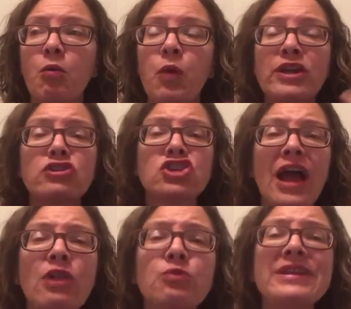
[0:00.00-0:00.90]
what your
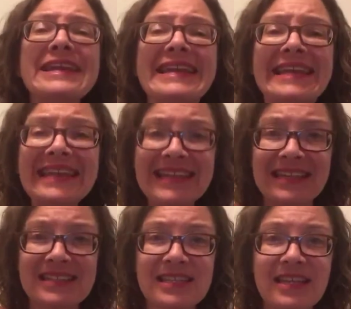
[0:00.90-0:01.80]
child really
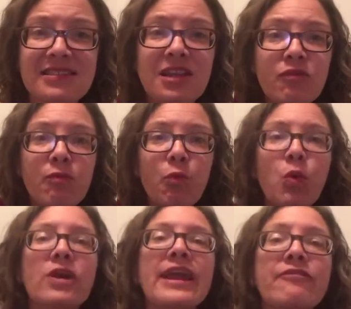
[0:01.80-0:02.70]
needs, instead of
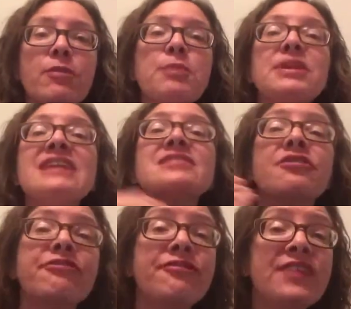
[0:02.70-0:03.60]
working from a place
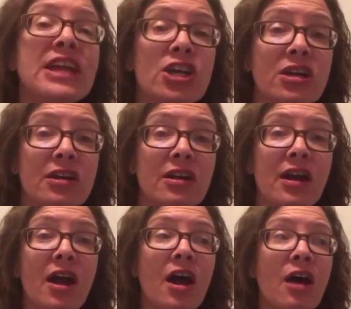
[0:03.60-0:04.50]
of fear
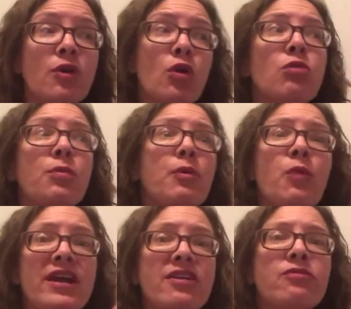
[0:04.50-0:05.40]
of, oh,
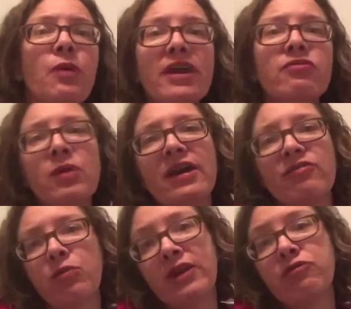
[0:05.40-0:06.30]
what
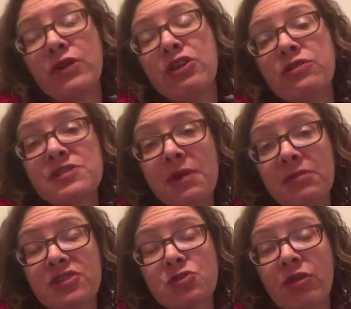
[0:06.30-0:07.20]
if we do this
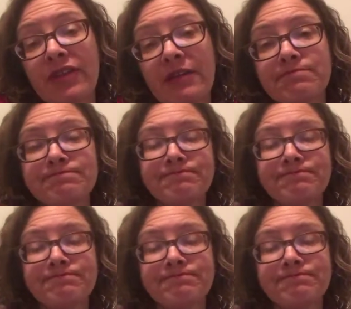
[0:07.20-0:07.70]
public school thing.